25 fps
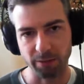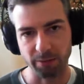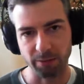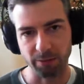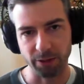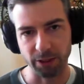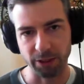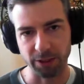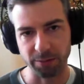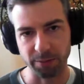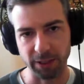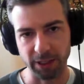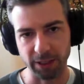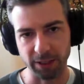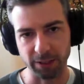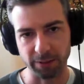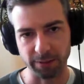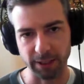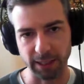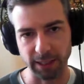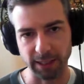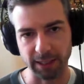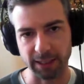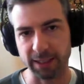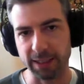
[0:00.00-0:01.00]
which means
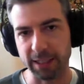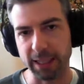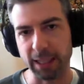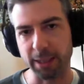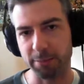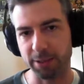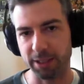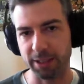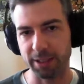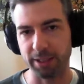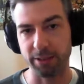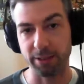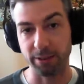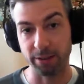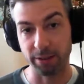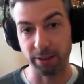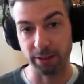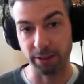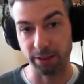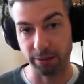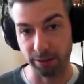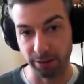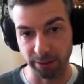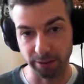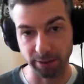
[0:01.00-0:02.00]
we accept other
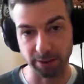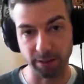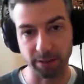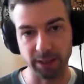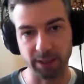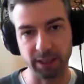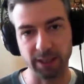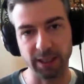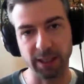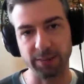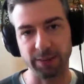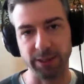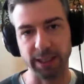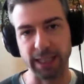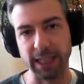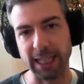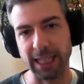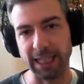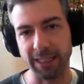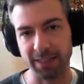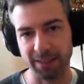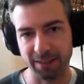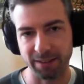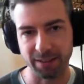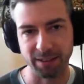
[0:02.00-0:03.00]
cultures and we
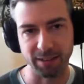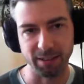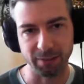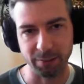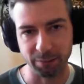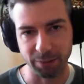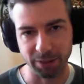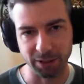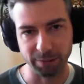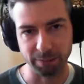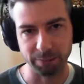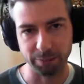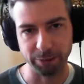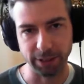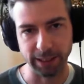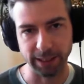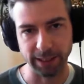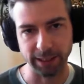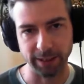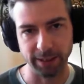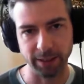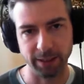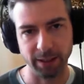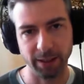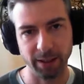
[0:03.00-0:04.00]
ask them to
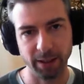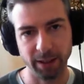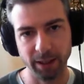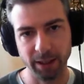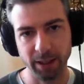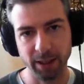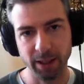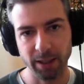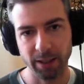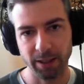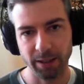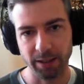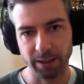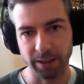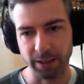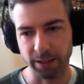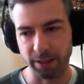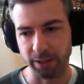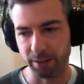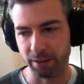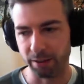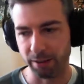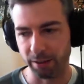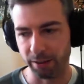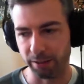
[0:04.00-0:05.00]
bring
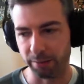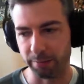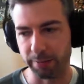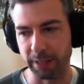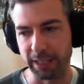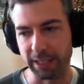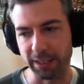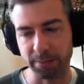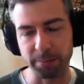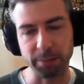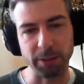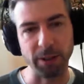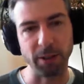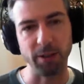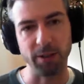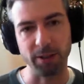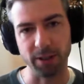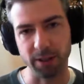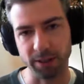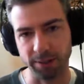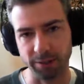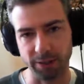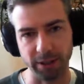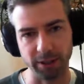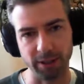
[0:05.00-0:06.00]
the best
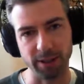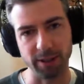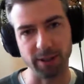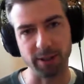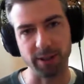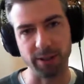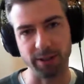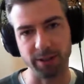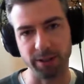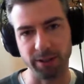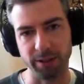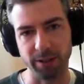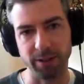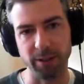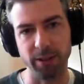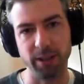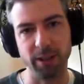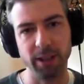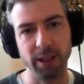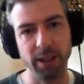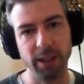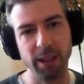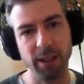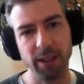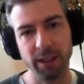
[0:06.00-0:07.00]
parts of their culture
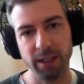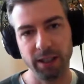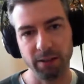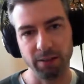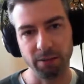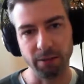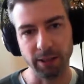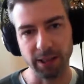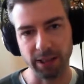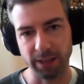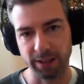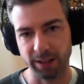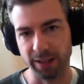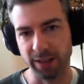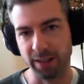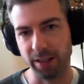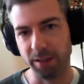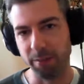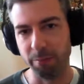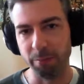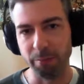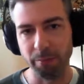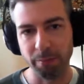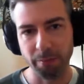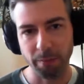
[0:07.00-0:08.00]
with
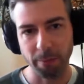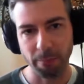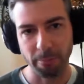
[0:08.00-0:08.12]
them.